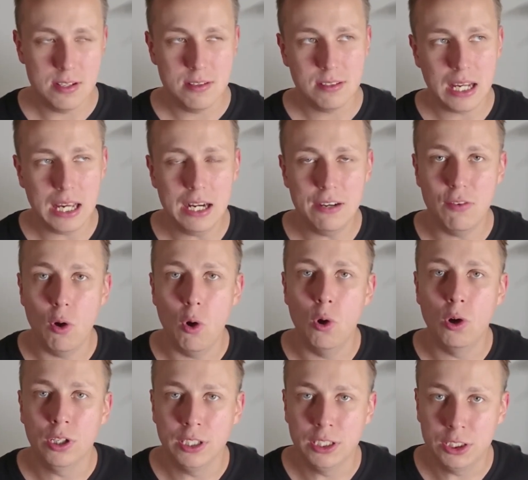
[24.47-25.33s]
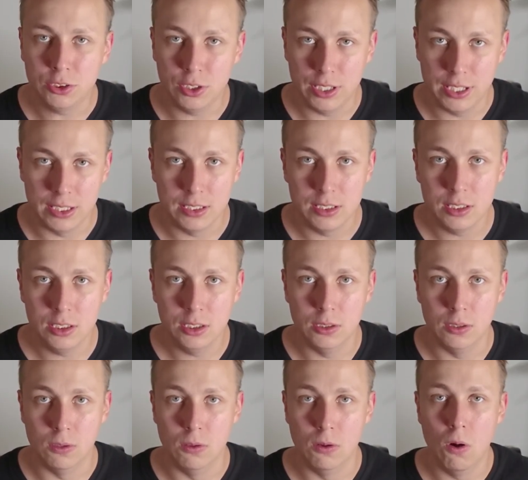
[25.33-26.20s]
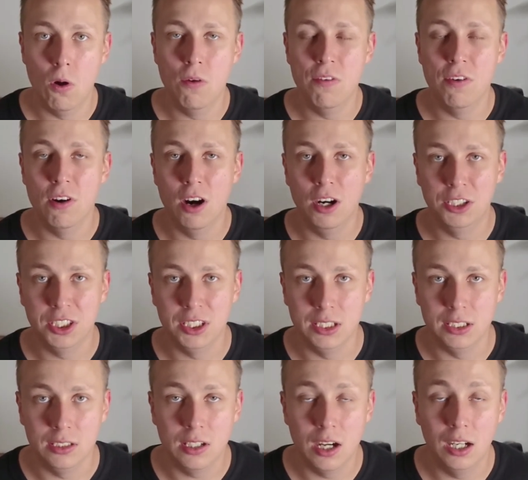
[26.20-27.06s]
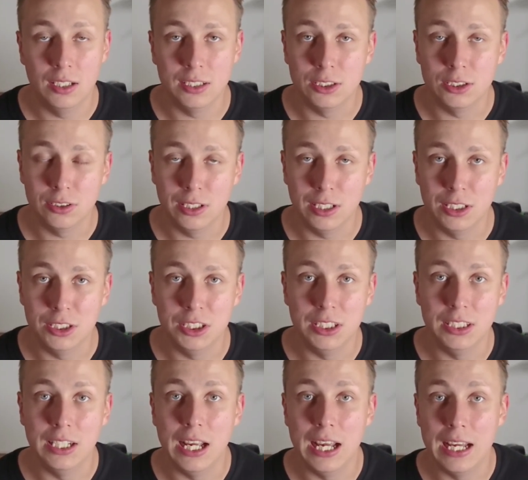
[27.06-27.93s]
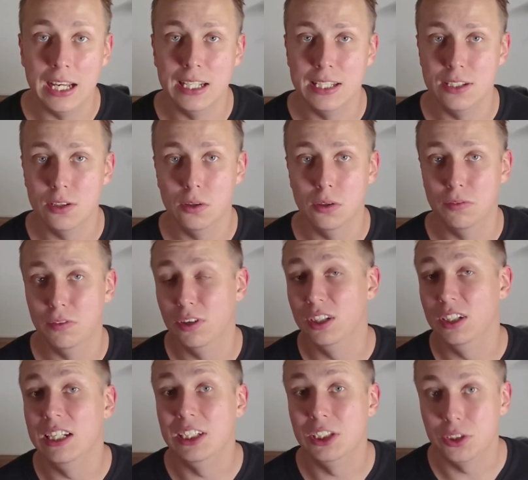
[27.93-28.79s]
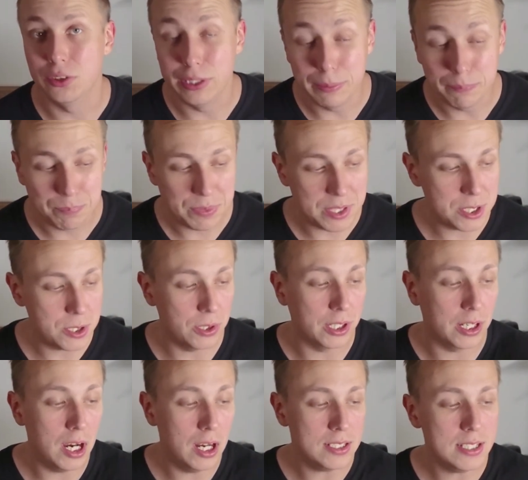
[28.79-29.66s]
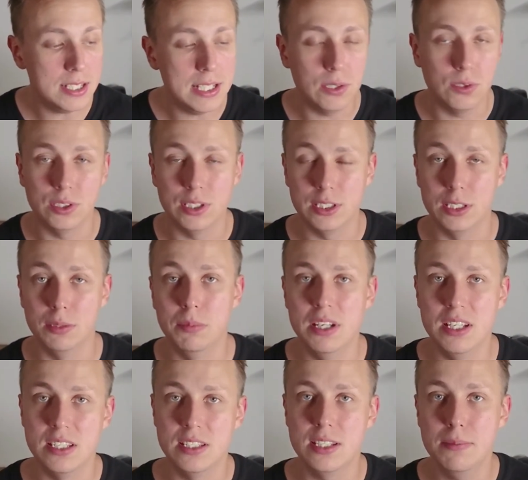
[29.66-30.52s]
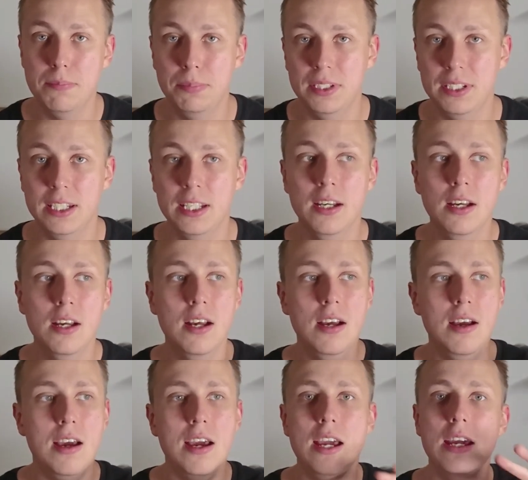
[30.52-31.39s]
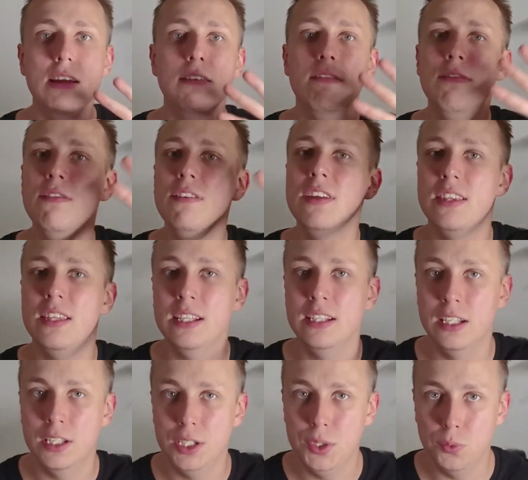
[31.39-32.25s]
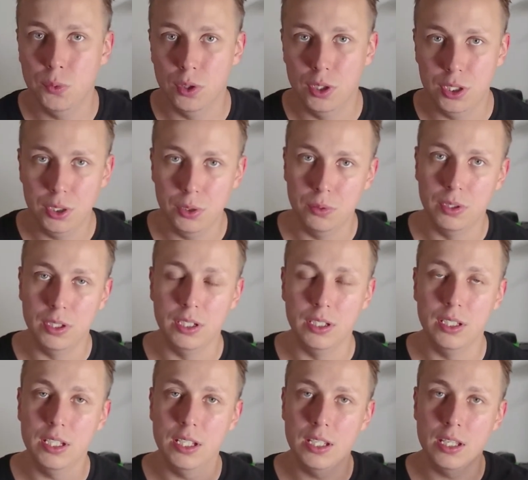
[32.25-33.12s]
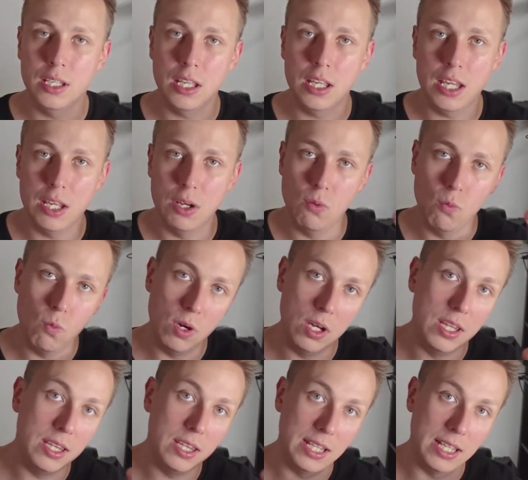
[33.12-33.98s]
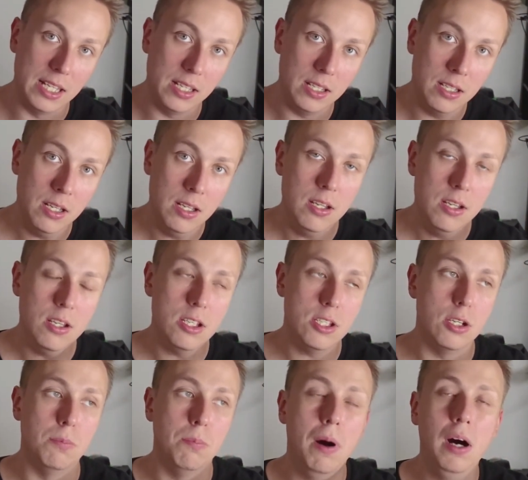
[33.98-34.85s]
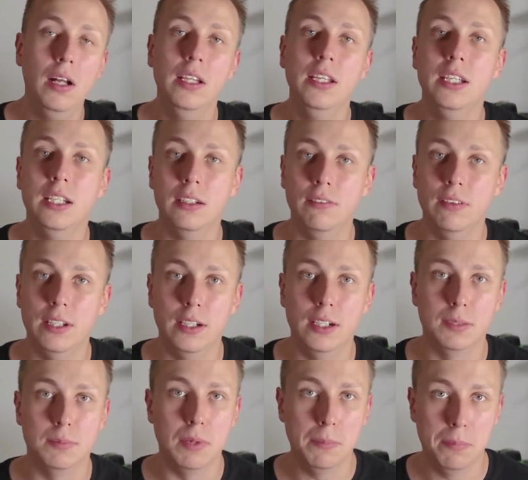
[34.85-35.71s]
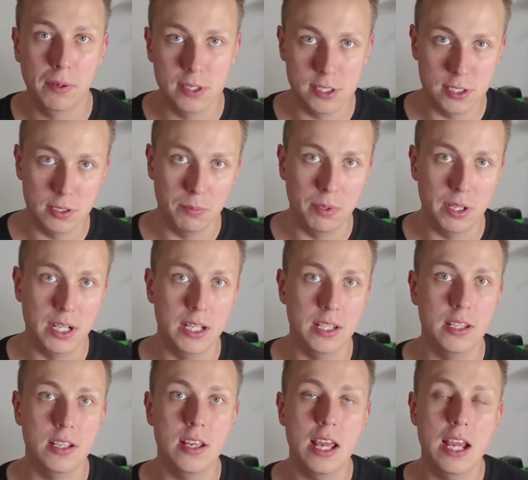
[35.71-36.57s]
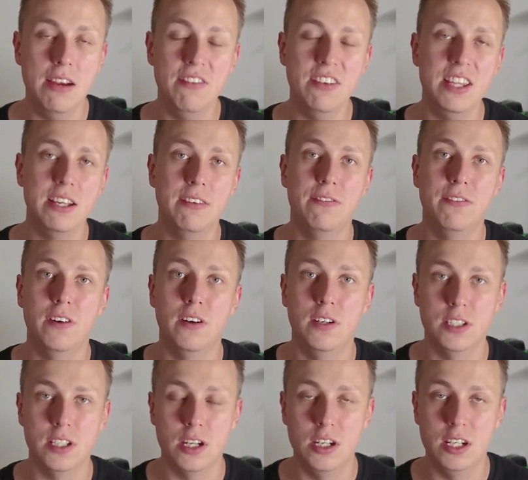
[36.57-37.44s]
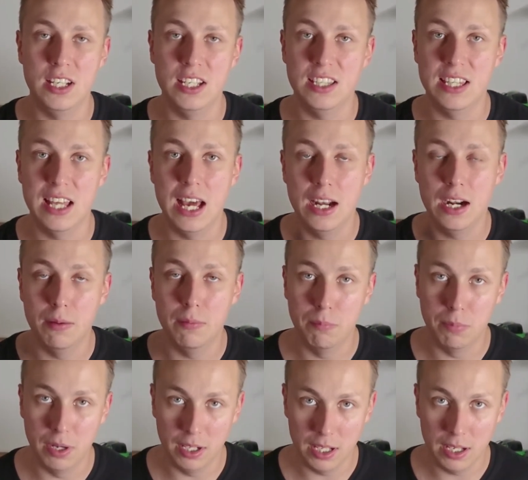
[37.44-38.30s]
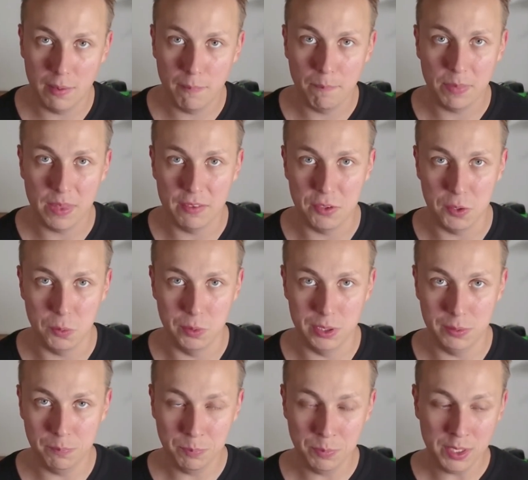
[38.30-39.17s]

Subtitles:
kind of orchestrate your overarching content strategy and overall history. So the content ecosystem is simply everything that you are doing in one thing. So Poly Innovator is my personal brand. Everything falls underneath that umbrella, if you will.